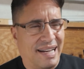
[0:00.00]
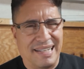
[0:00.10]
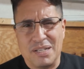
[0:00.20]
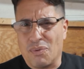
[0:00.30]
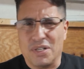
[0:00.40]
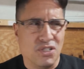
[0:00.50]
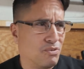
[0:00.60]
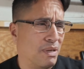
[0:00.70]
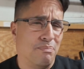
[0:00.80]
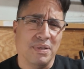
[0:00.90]
I didn't want to
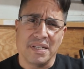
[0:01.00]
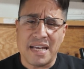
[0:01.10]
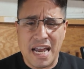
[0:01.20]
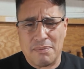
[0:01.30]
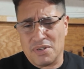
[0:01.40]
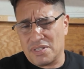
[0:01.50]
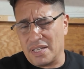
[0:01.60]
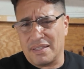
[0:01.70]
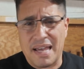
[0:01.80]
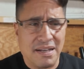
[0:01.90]
use my big camera.
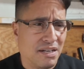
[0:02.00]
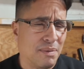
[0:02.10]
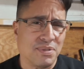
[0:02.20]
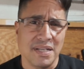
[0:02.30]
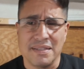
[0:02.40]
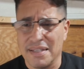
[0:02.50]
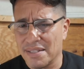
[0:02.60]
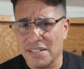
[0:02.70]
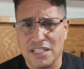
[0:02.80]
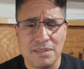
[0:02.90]
Set that up. Set
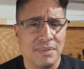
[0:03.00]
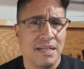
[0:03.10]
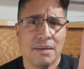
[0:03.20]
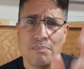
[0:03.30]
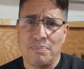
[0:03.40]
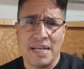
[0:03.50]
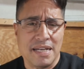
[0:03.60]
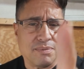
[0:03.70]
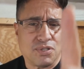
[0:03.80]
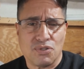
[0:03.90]
this up.
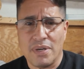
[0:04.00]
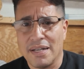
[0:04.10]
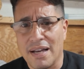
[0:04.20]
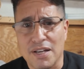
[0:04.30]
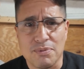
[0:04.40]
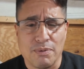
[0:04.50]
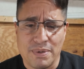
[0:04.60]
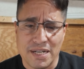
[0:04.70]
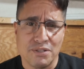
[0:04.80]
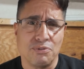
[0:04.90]
Bam, straight Osmo
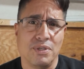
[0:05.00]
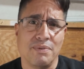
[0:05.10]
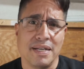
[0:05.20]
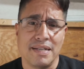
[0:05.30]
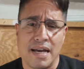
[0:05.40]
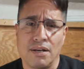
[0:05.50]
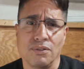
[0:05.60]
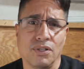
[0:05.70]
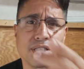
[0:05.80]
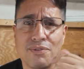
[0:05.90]
Pocket 3 right now,
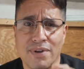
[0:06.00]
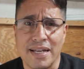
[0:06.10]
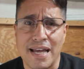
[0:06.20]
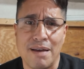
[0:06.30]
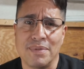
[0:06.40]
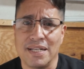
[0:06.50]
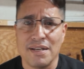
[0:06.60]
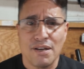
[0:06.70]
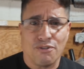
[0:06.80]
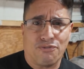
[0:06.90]
looking right at me,
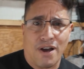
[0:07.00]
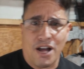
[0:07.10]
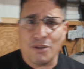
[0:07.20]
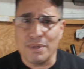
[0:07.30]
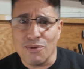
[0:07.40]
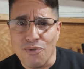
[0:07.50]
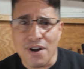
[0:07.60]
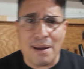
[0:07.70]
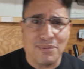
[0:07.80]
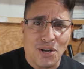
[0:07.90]
following me
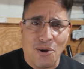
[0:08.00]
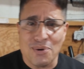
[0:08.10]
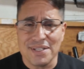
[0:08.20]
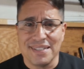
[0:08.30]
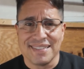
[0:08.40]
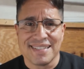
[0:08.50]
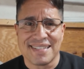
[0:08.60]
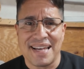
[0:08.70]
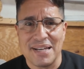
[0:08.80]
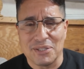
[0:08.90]
where I'm going.
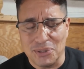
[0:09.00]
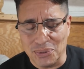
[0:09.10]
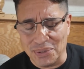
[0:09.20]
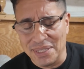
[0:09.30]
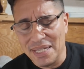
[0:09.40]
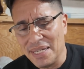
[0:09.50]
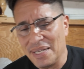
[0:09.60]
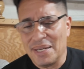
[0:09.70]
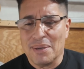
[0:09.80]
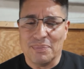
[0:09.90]
It's kind of cool.
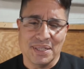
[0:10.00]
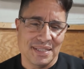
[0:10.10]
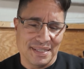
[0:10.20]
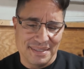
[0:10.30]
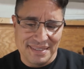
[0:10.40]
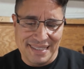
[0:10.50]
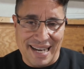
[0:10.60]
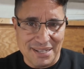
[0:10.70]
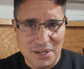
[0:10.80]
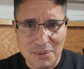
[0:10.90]
But
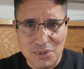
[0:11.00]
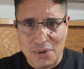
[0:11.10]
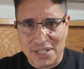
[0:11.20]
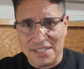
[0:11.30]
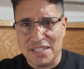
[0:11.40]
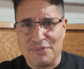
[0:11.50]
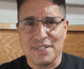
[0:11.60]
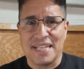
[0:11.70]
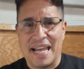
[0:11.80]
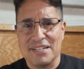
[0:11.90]
I know I'm going on
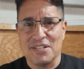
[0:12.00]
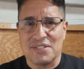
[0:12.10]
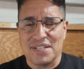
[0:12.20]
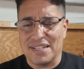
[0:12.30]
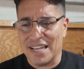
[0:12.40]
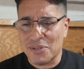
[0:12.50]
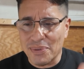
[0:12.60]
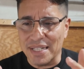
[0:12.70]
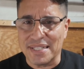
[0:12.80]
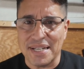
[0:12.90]
different tangents here. That's
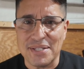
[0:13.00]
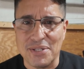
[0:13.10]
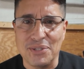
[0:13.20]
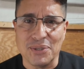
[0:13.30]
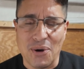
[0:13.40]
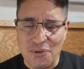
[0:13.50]
what I tend to do.